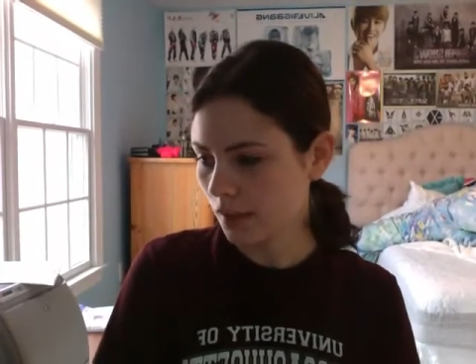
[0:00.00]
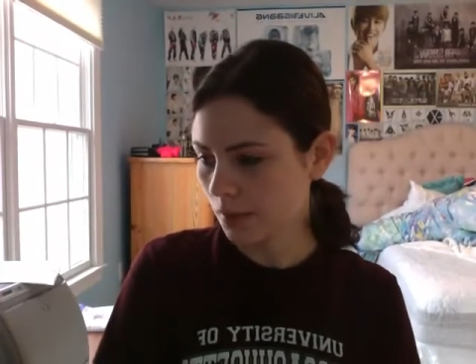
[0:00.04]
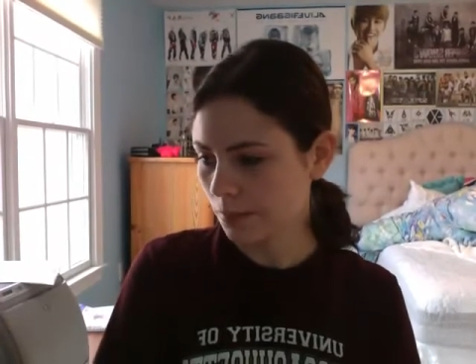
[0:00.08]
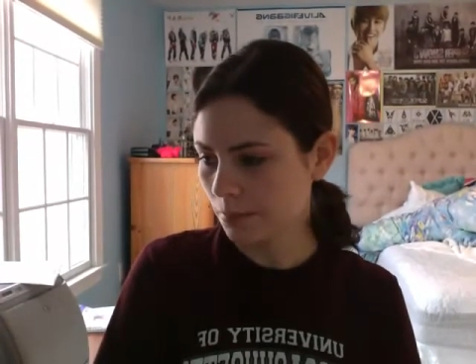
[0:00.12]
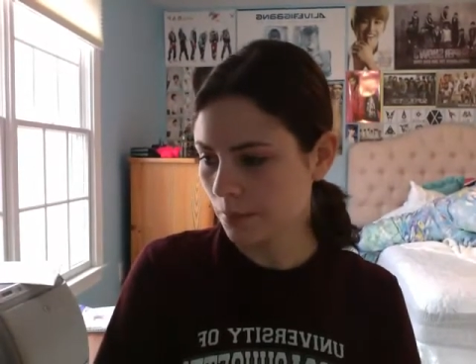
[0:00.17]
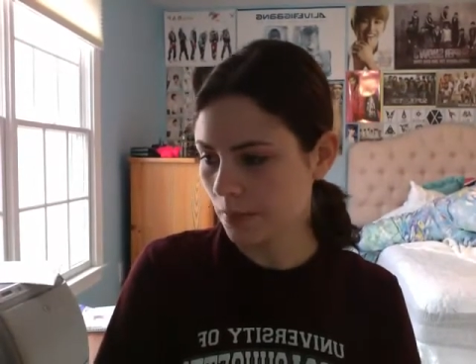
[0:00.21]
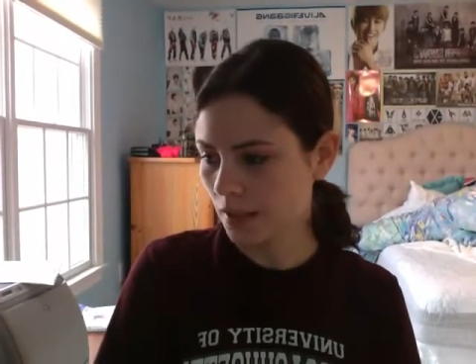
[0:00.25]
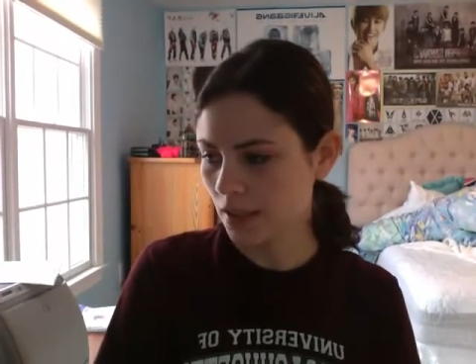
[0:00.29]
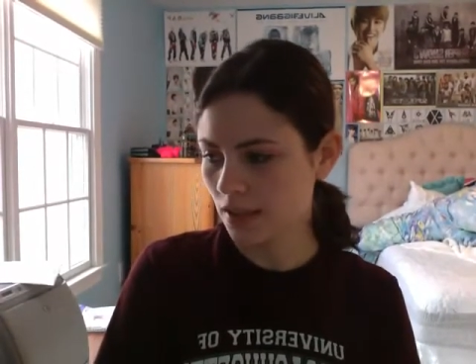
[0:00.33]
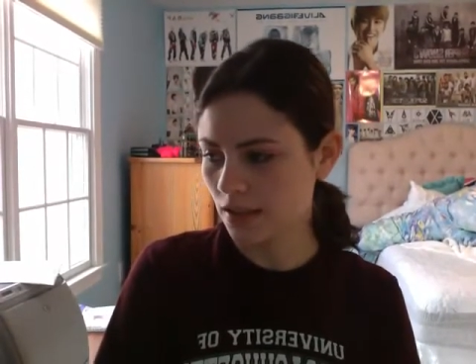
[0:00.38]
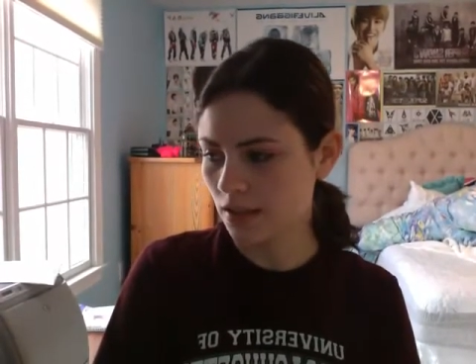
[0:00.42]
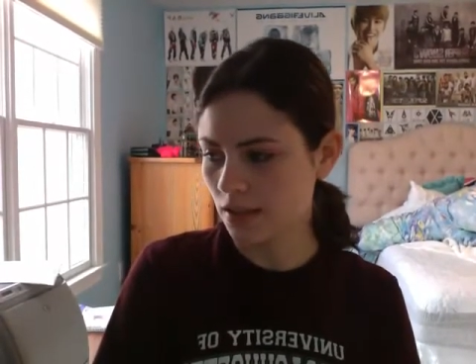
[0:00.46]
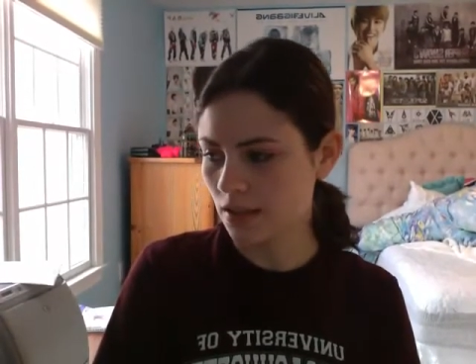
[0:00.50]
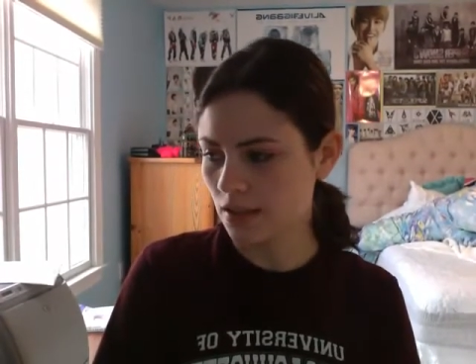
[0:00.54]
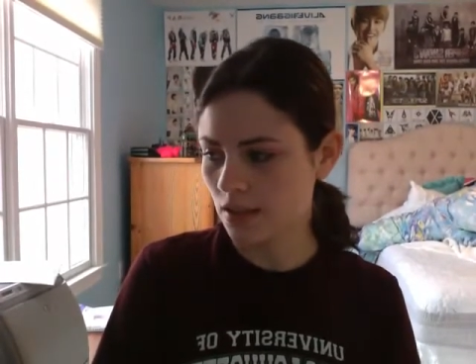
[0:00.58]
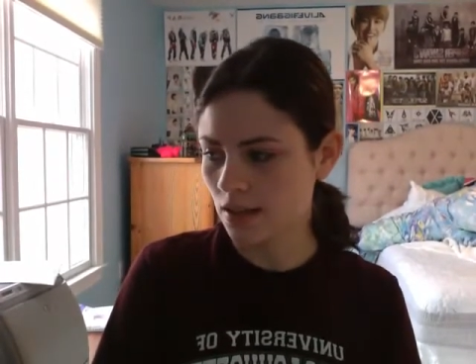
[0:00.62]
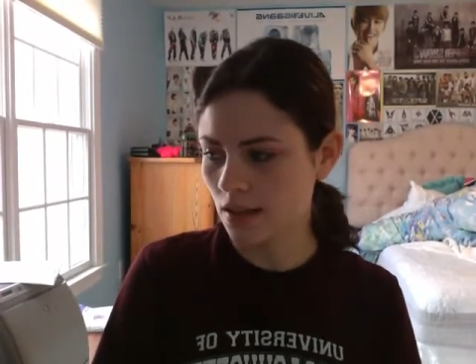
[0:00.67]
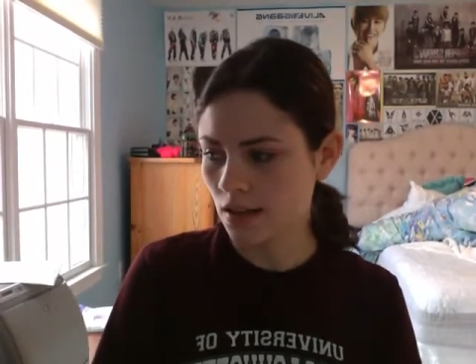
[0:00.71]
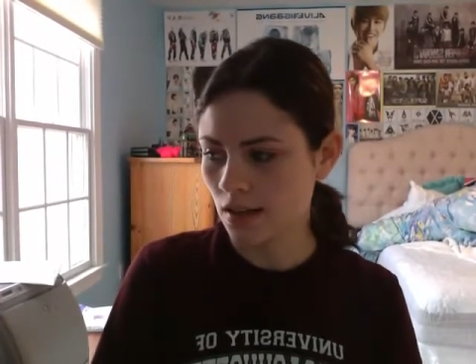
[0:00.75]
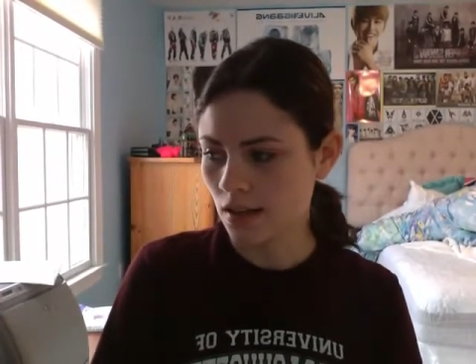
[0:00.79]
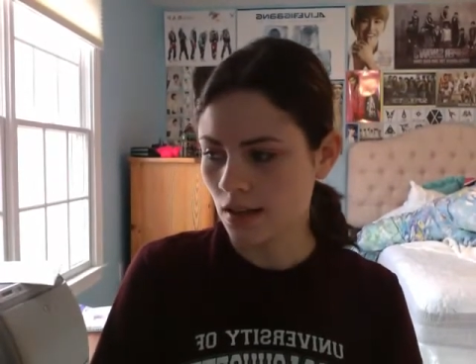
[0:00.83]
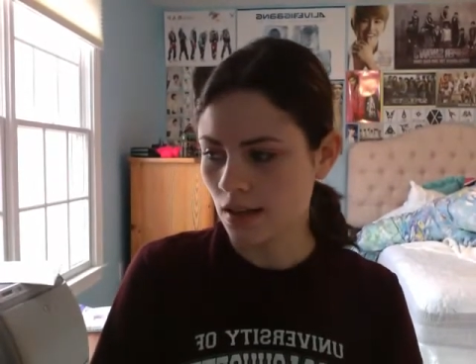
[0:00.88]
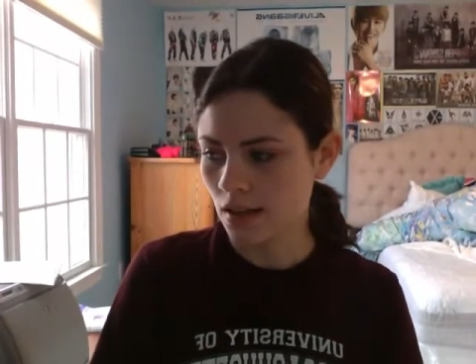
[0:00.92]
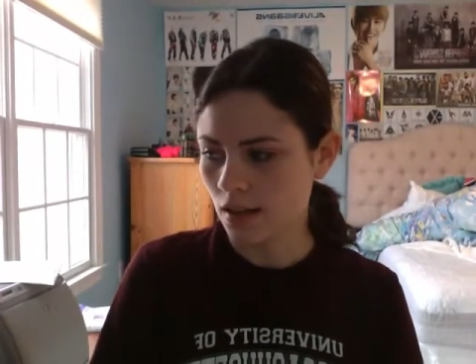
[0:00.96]
because
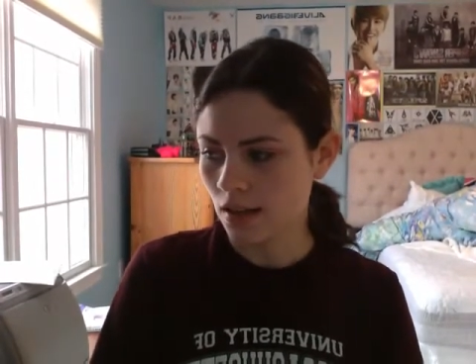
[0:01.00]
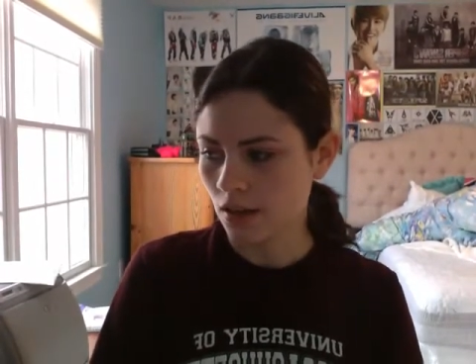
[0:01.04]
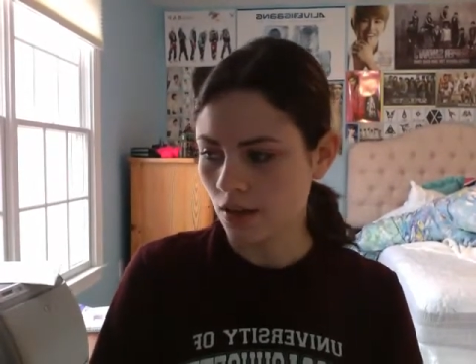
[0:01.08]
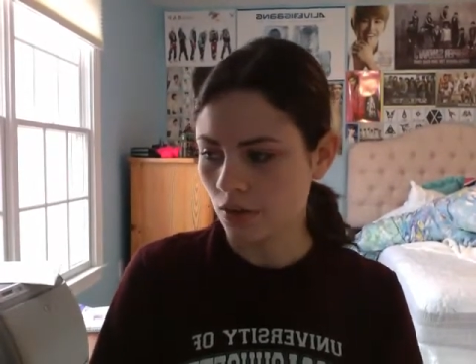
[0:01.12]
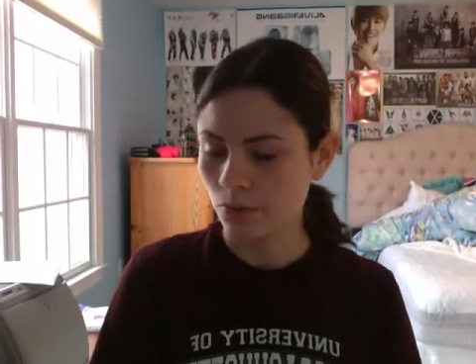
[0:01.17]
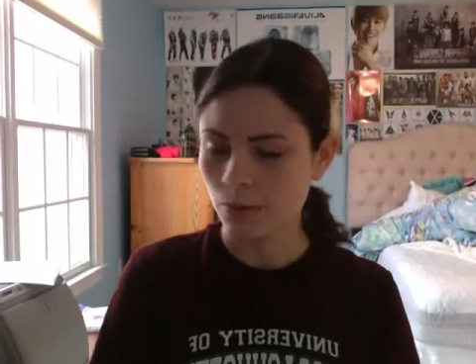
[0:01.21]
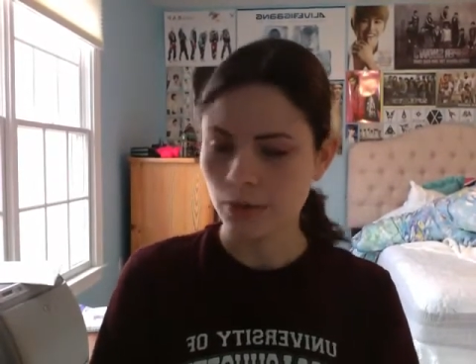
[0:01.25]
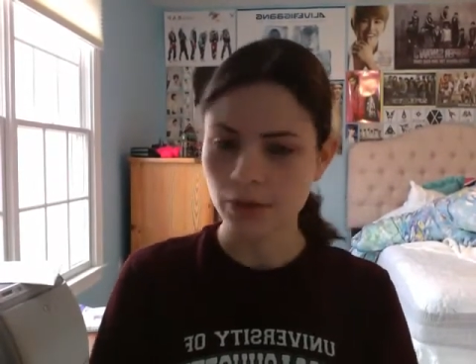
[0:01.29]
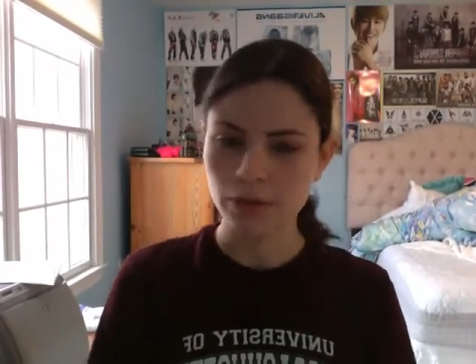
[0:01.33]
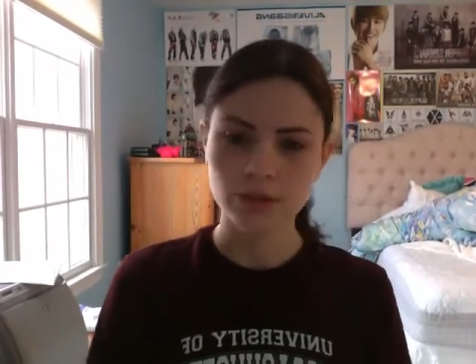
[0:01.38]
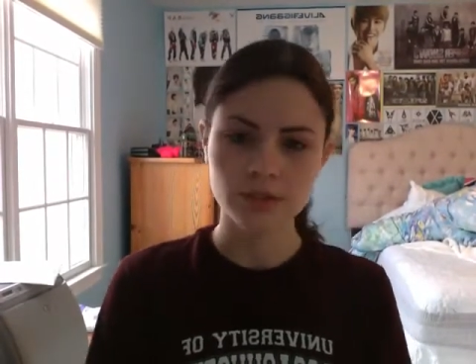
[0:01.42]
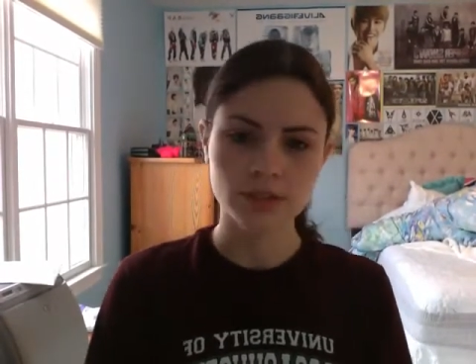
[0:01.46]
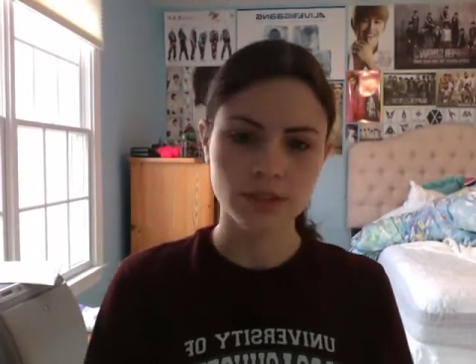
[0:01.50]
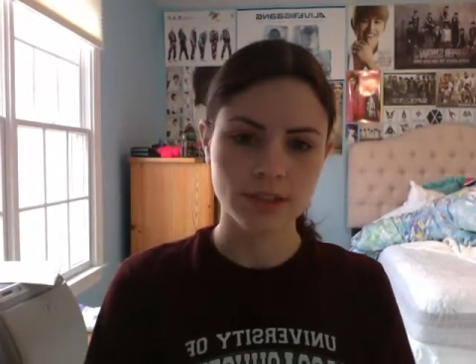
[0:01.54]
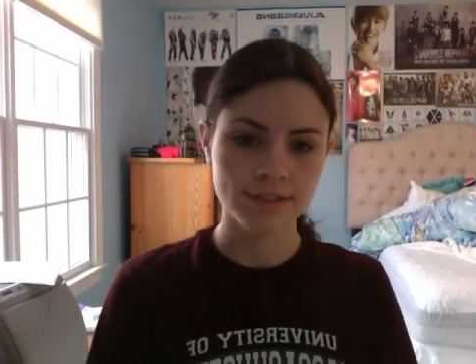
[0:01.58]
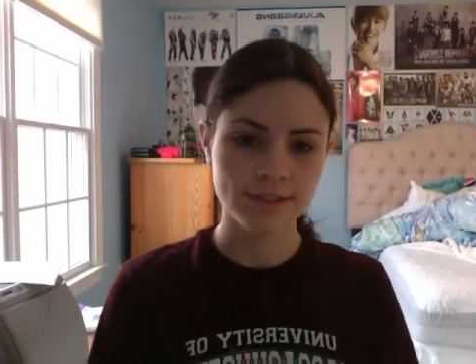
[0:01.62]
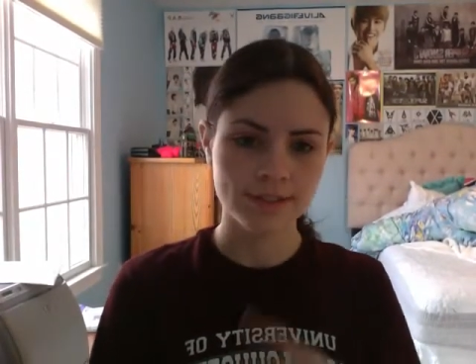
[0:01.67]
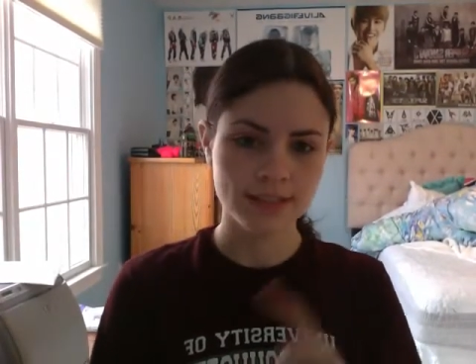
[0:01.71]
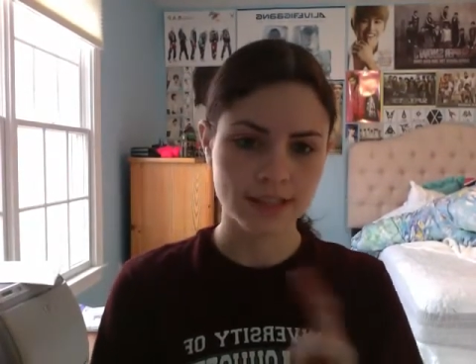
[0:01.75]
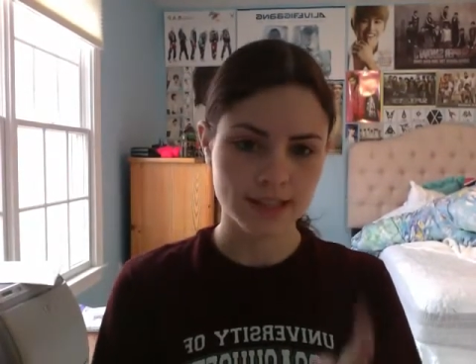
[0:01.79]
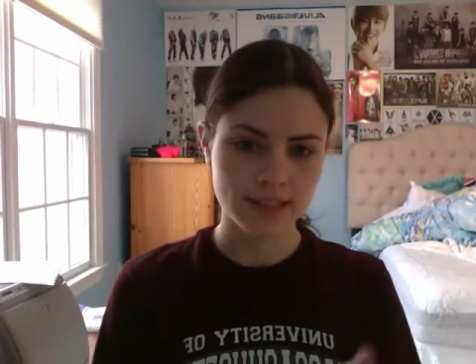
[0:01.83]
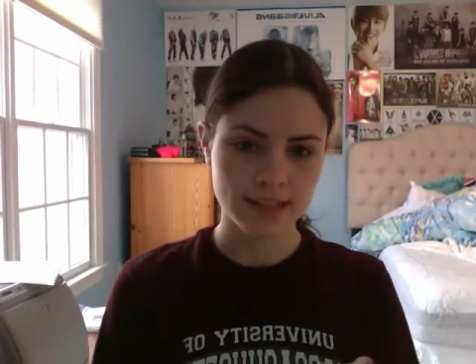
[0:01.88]
we don't live in the